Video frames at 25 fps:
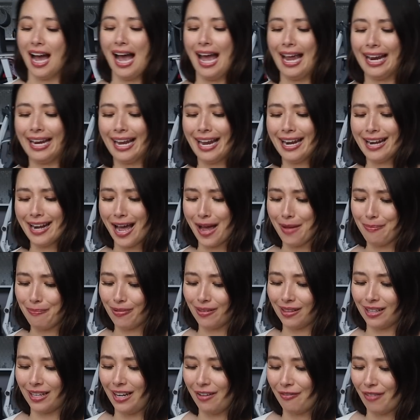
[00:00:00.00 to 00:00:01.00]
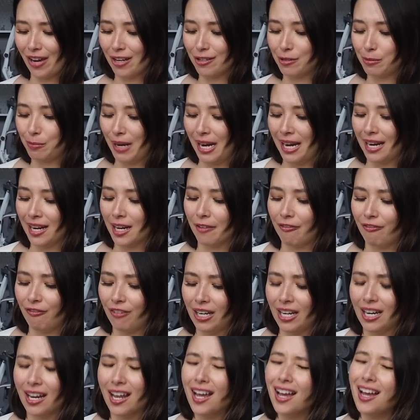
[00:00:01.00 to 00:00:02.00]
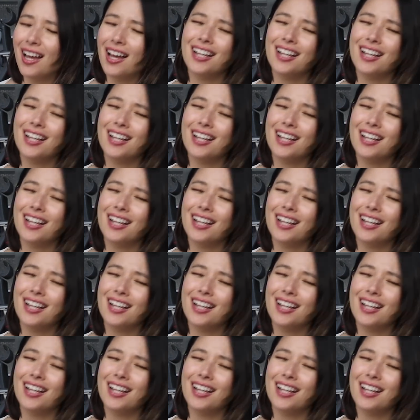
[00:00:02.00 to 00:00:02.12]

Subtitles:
I cannot believe I was paying a fee.